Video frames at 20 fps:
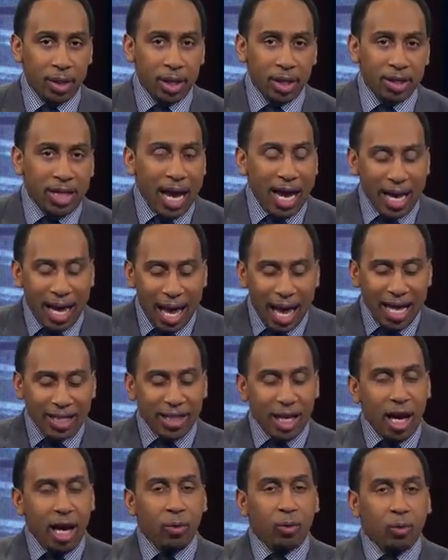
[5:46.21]
that has
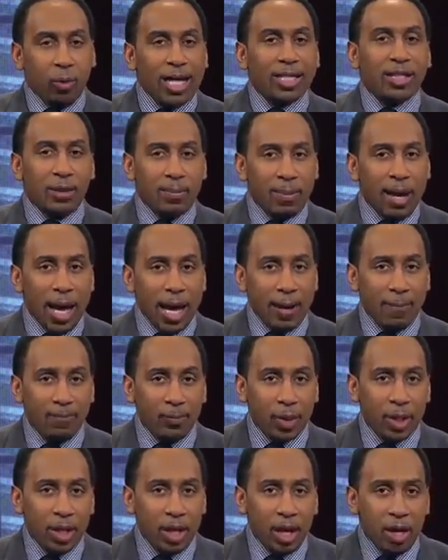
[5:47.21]
a resume
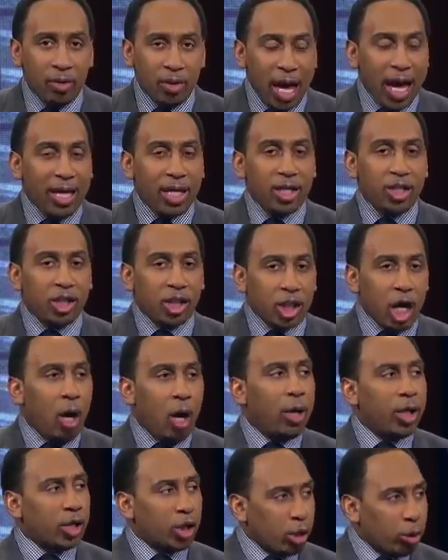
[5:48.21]
that is
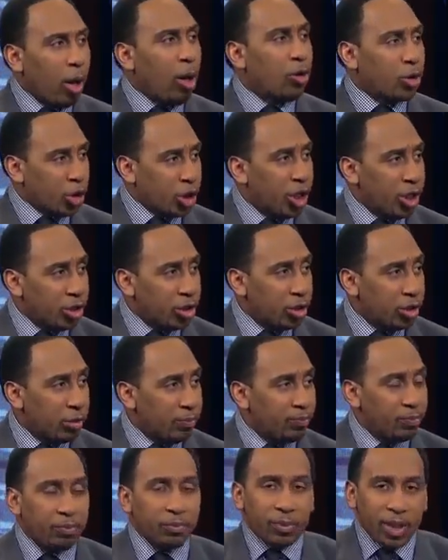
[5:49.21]
so atrocious,
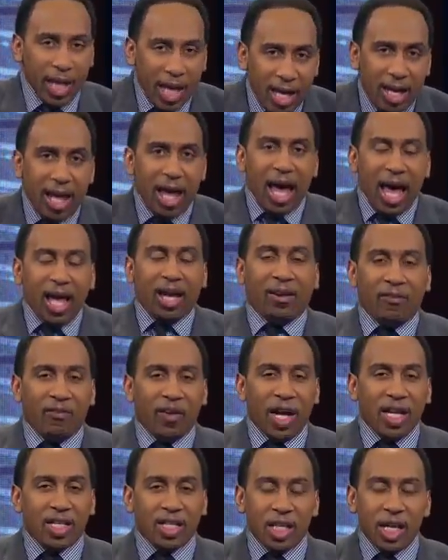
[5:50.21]
it
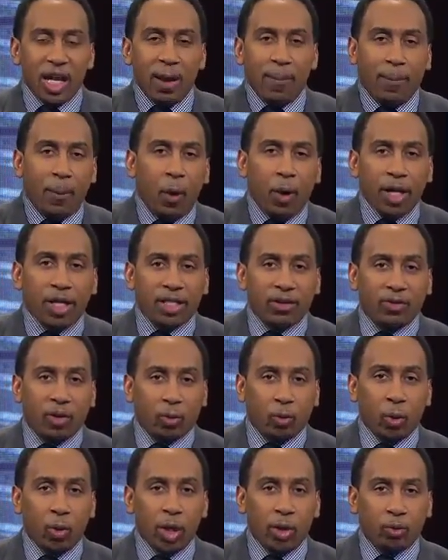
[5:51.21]
elevates the importance of the
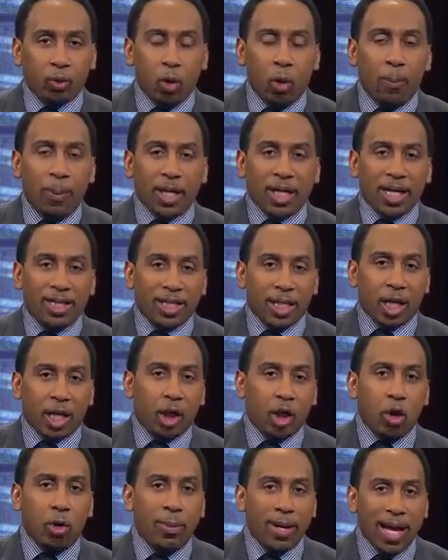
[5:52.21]
Rooney Rule because it
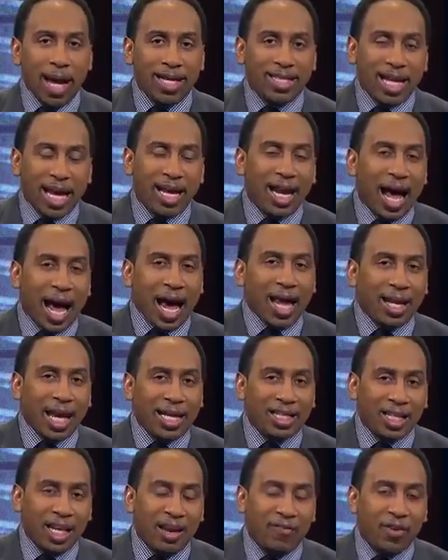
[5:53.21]
illuminates and
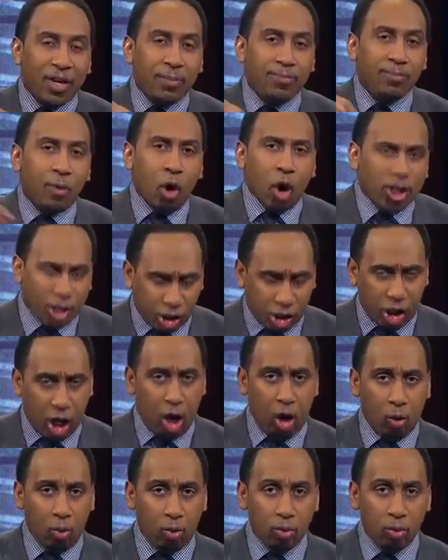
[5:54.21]
highlights even more
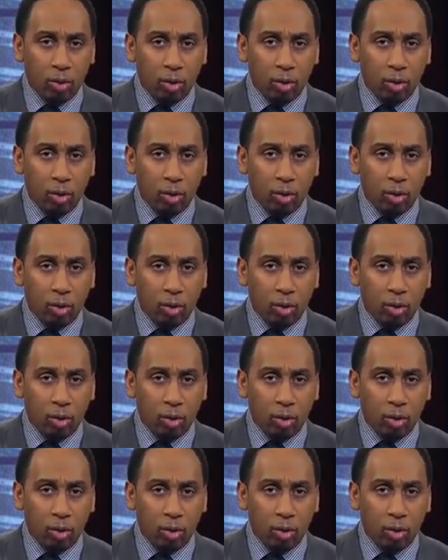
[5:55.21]
so